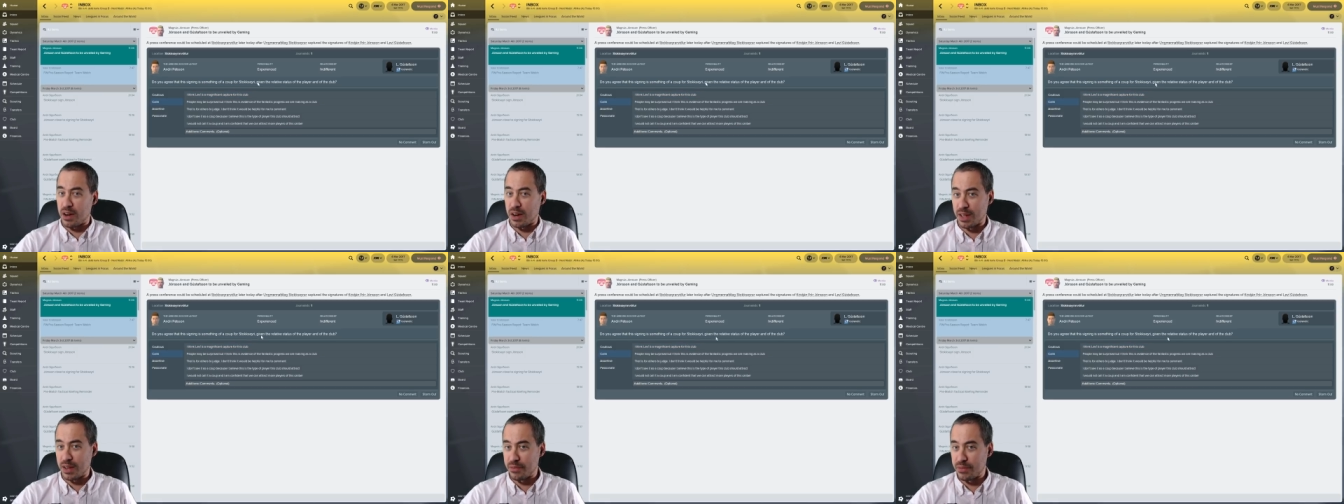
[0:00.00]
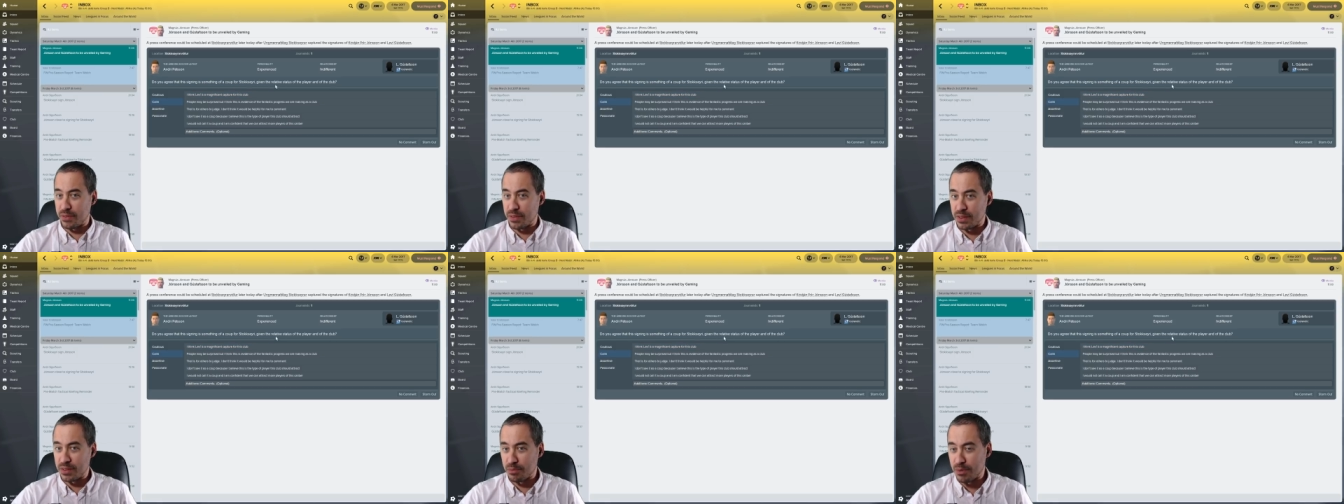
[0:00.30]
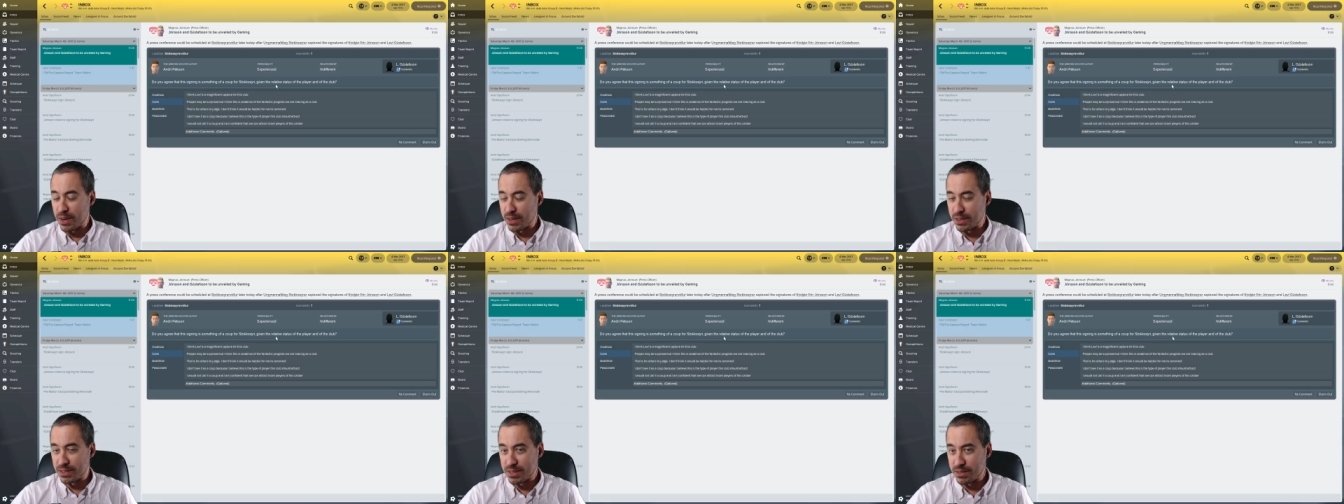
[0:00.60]
given the
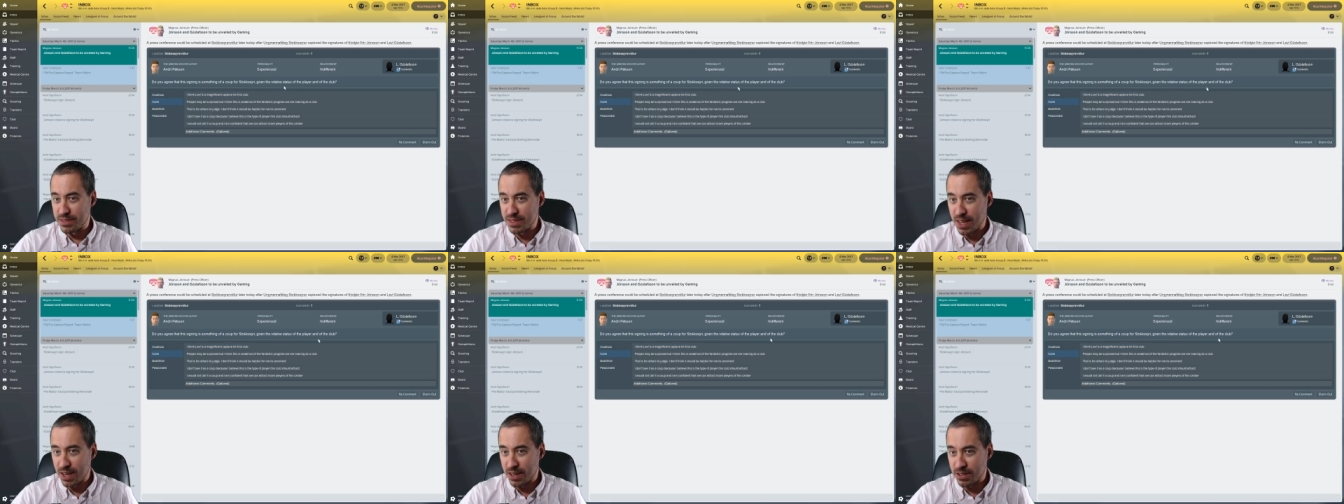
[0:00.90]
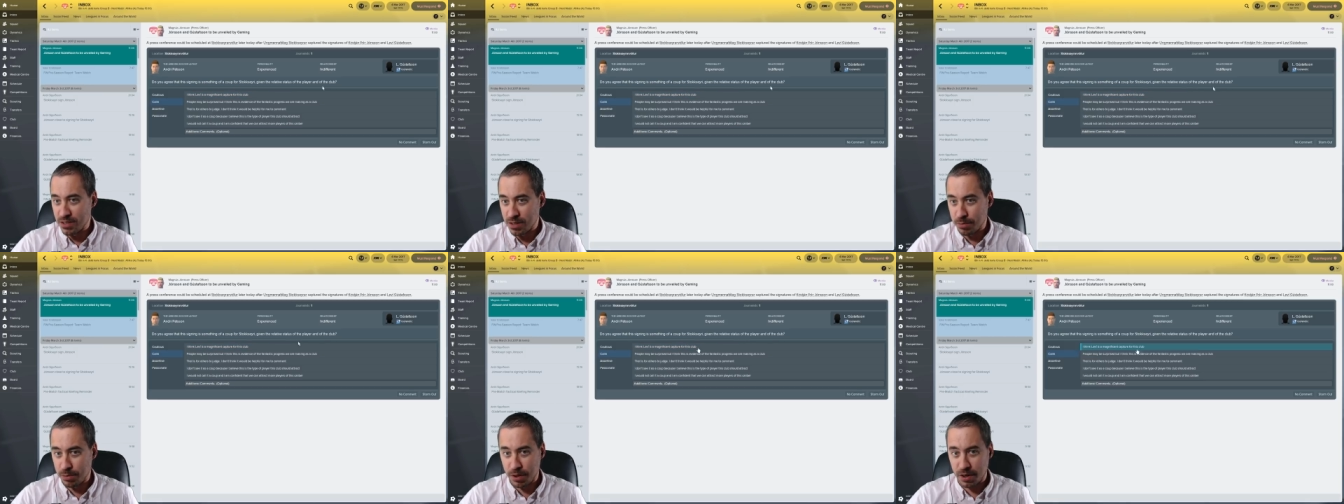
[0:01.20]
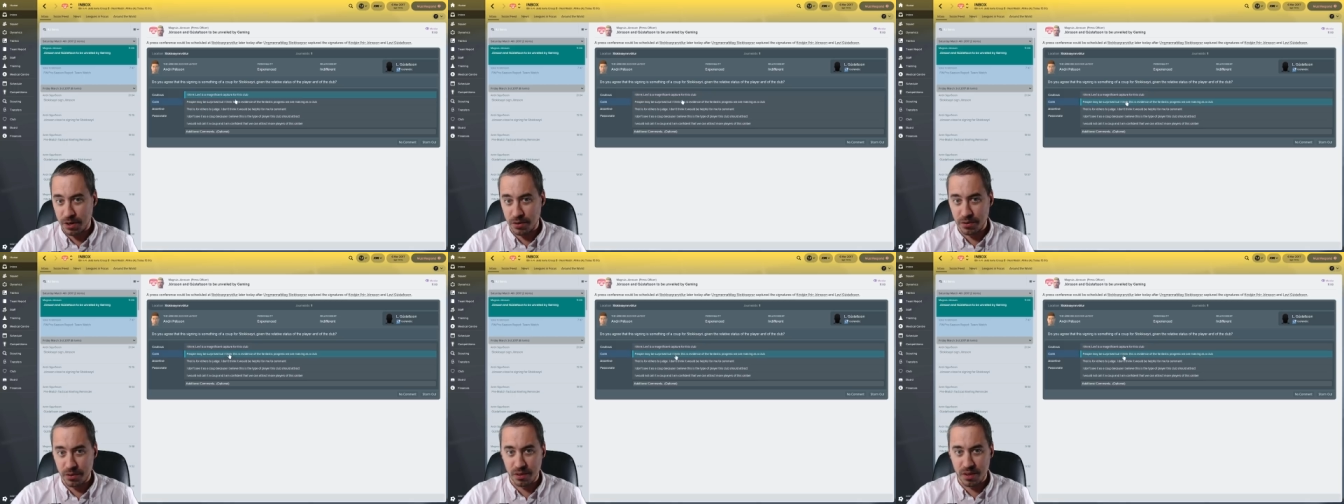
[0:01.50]
relative status of the player
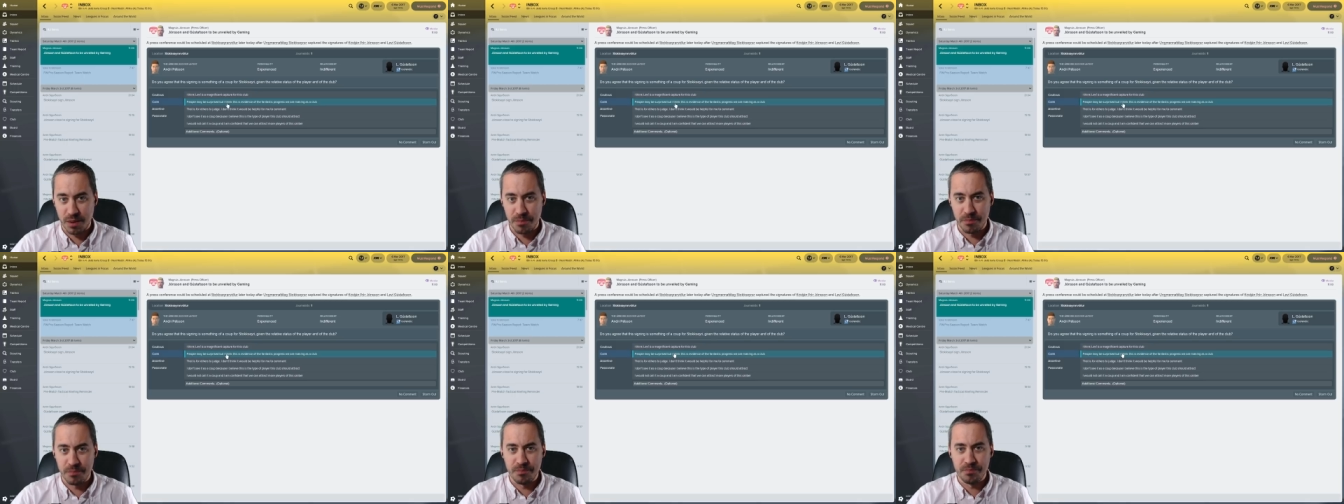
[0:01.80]
in the club?